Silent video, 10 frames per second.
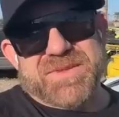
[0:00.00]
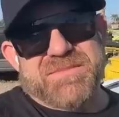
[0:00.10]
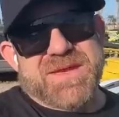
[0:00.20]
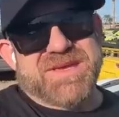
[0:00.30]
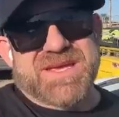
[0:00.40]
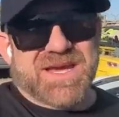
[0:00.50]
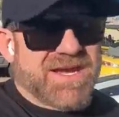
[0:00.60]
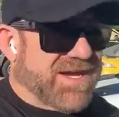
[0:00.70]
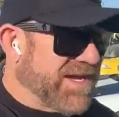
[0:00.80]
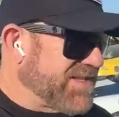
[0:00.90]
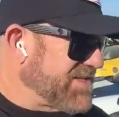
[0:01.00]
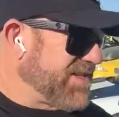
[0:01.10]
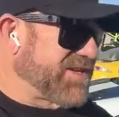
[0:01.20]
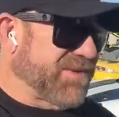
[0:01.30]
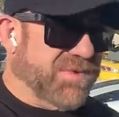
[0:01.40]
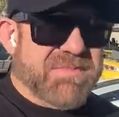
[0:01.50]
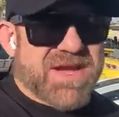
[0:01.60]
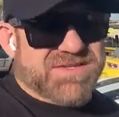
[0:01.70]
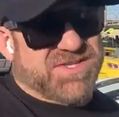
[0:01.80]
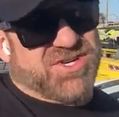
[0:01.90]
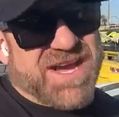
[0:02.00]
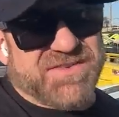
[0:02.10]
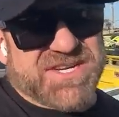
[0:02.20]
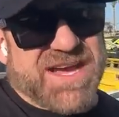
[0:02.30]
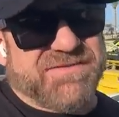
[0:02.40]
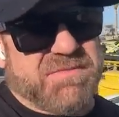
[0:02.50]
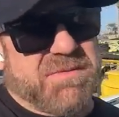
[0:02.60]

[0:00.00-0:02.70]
Maybe uh, I just need to rebalance the drive shaft.